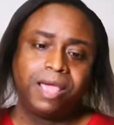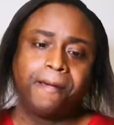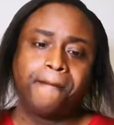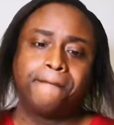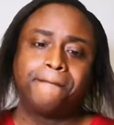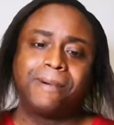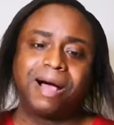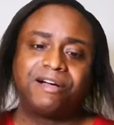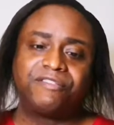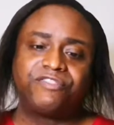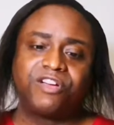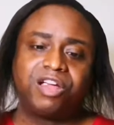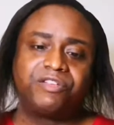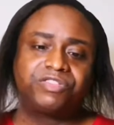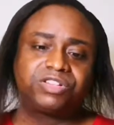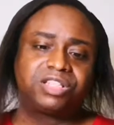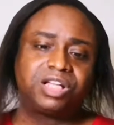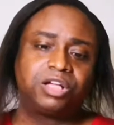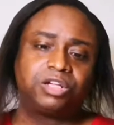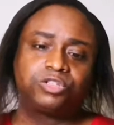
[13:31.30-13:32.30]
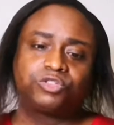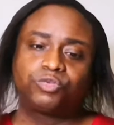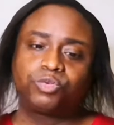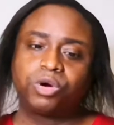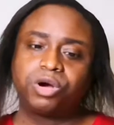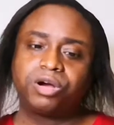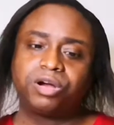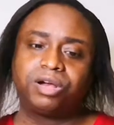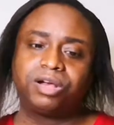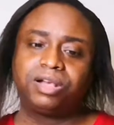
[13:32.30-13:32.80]
My favorite songs
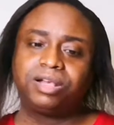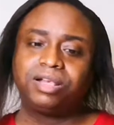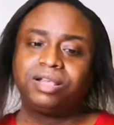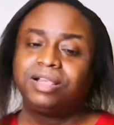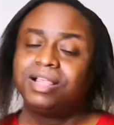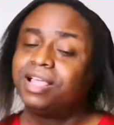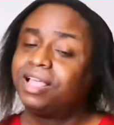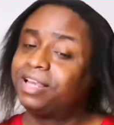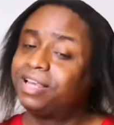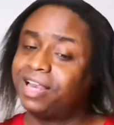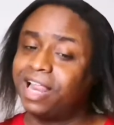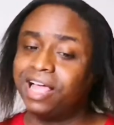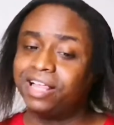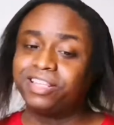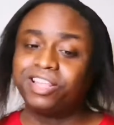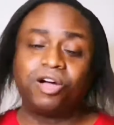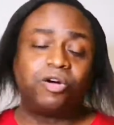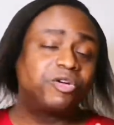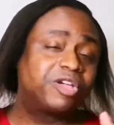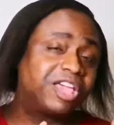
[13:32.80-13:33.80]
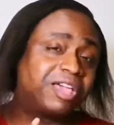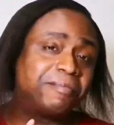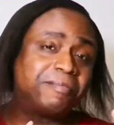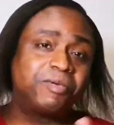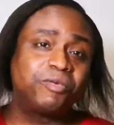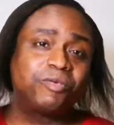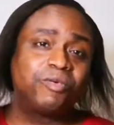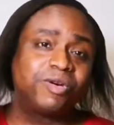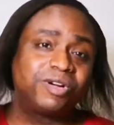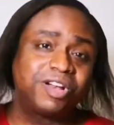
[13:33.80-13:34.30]
were, now
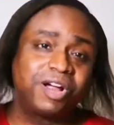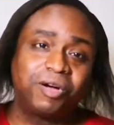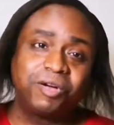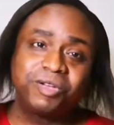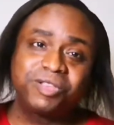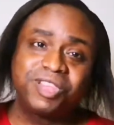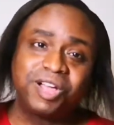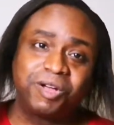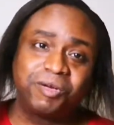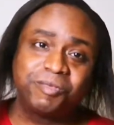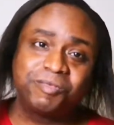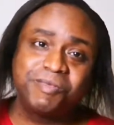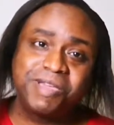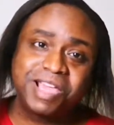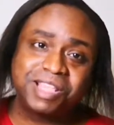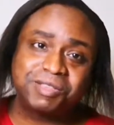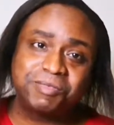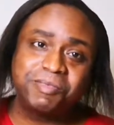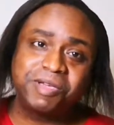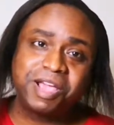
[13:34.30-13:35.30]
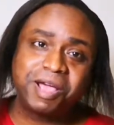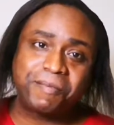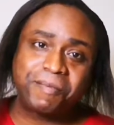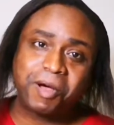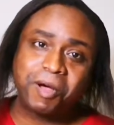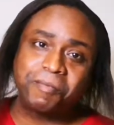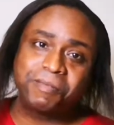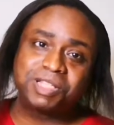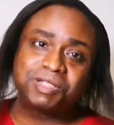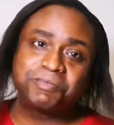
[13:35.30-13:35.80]
don't mess me up
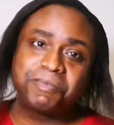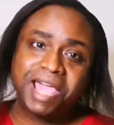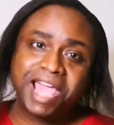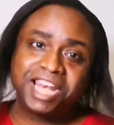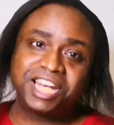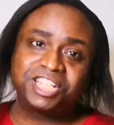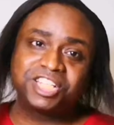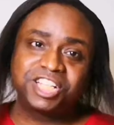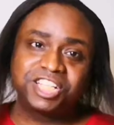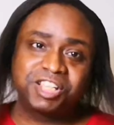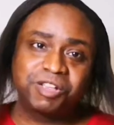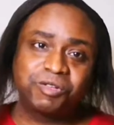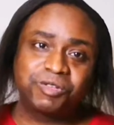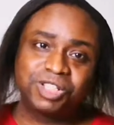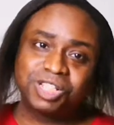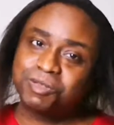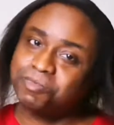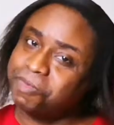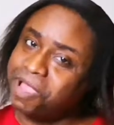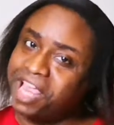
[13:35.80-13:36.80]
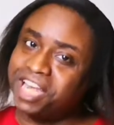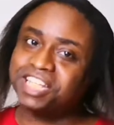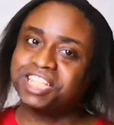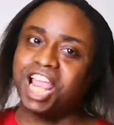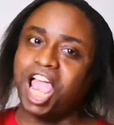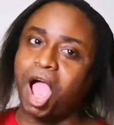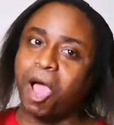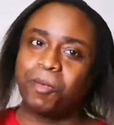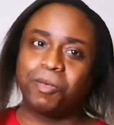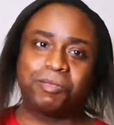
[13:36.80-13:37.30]
on my Spanish, because it was a Spanish
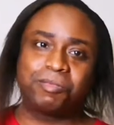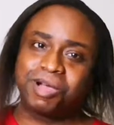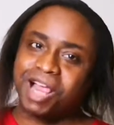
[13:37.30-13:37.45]
album,